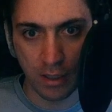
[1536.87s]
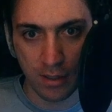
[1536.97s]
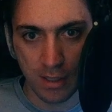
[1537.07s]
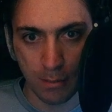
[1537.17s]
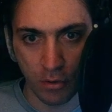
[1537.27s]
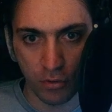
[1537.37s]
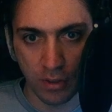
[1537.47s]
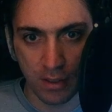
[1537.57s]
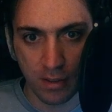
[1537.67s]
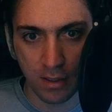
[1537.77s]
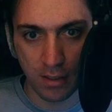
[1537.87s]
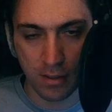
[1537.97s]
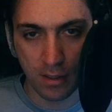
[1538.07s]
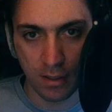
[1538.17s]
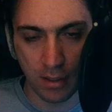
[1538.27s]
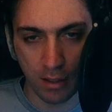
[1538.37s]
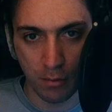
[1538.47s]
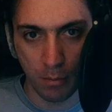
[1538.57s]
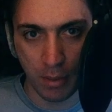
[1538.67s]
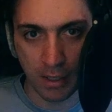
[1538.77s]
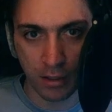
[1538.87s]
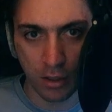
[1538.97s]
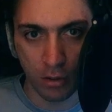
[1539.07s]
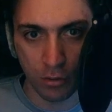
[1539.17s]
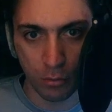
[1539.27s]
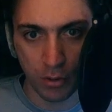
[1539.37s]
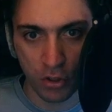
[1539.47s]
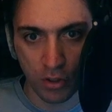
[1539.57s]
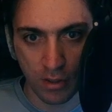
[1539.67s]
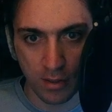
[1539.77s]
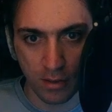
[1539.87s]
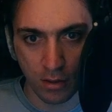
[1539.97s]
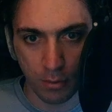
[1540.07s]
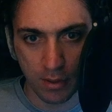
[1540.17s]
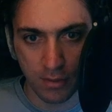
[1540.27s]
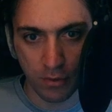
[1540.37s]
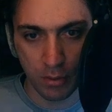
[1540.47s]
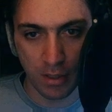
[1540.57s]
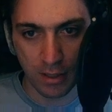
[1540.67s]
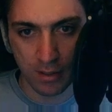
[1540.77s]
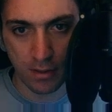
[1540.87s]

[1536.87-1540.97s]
some of these things in our main code, which is always very nice.